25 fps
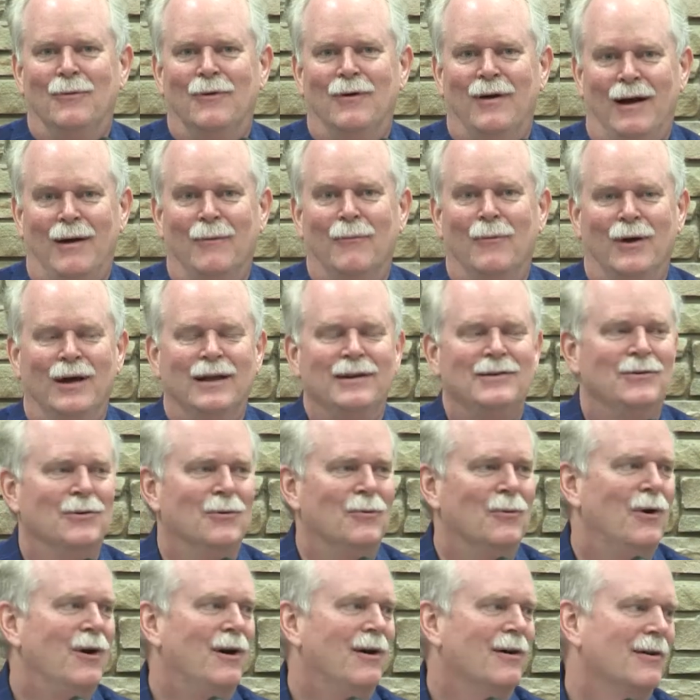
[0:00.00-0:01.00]
I went to
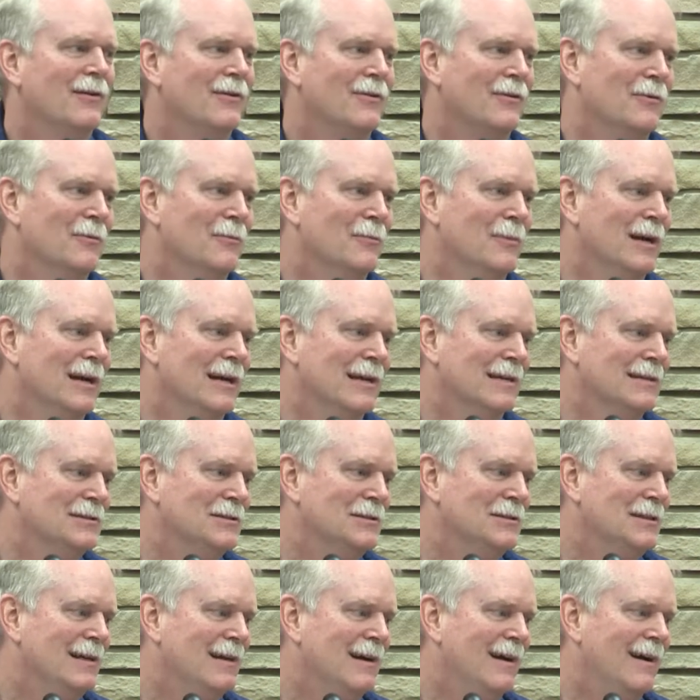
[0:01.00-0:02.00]
Walk to
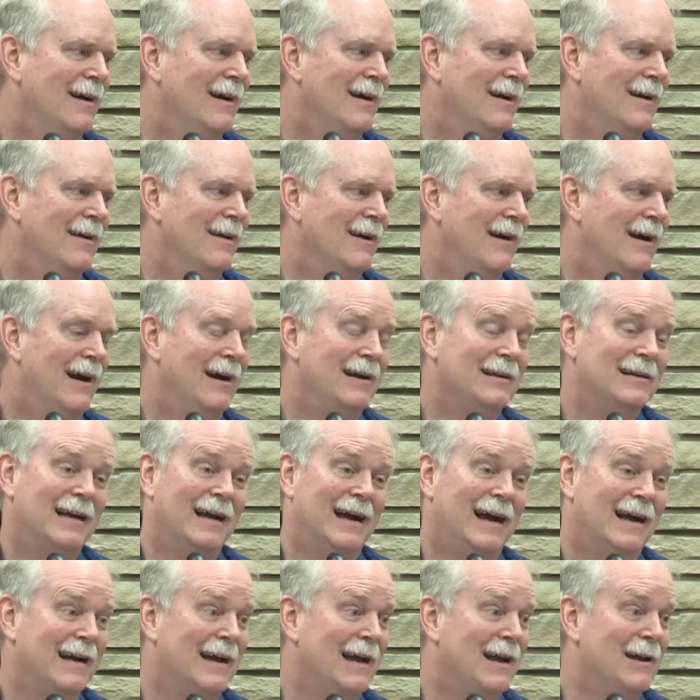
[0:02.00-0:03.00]
Emmaus. And
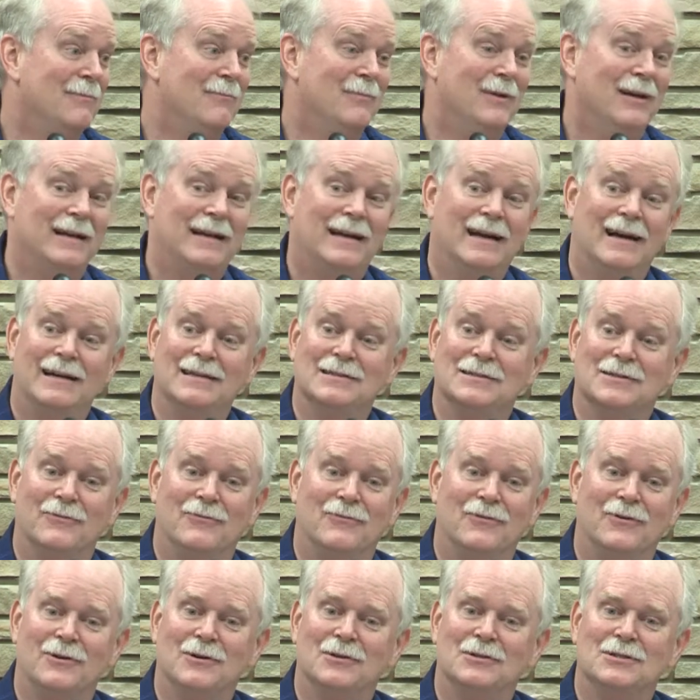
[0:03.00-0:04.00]
I got to admit, guys, the
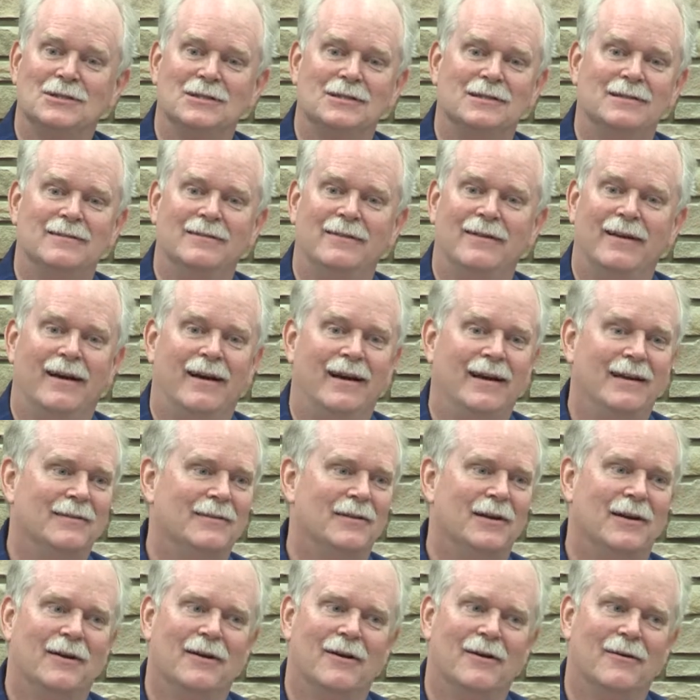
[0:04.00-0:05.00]
first
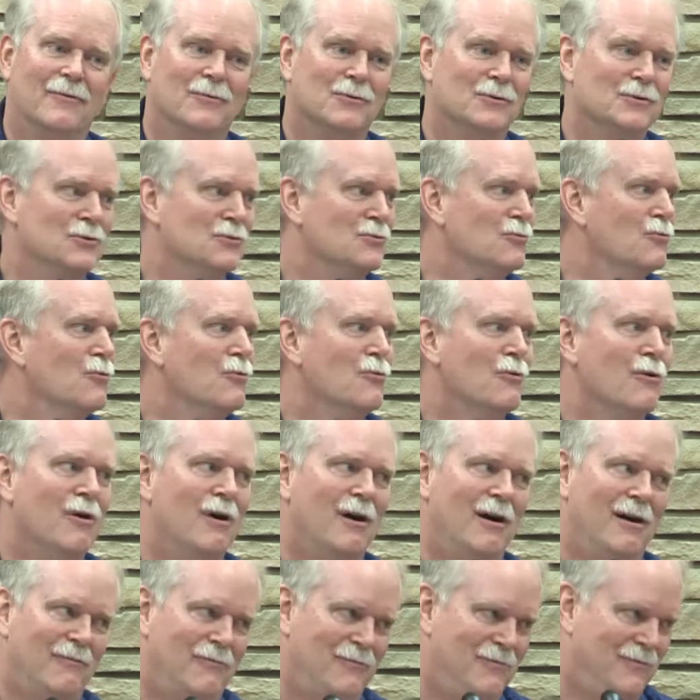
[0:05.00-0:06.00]
night there was
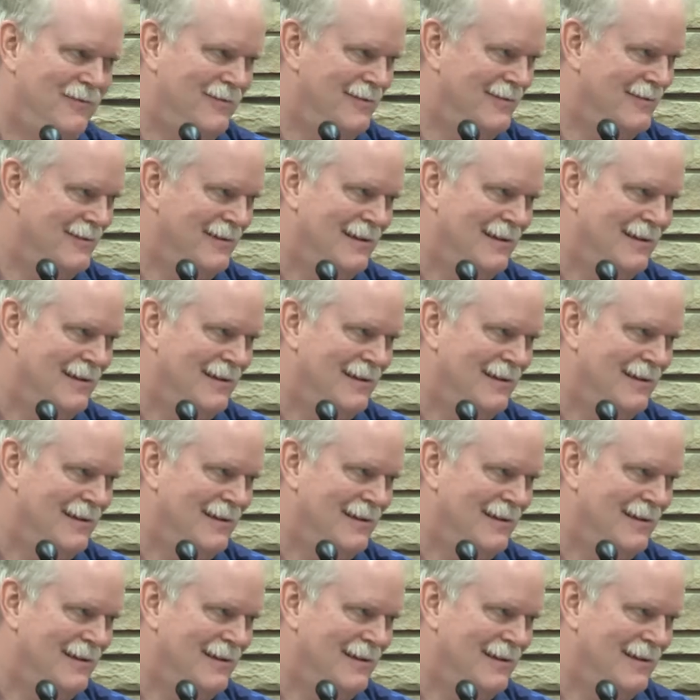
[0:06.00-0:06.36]
rough.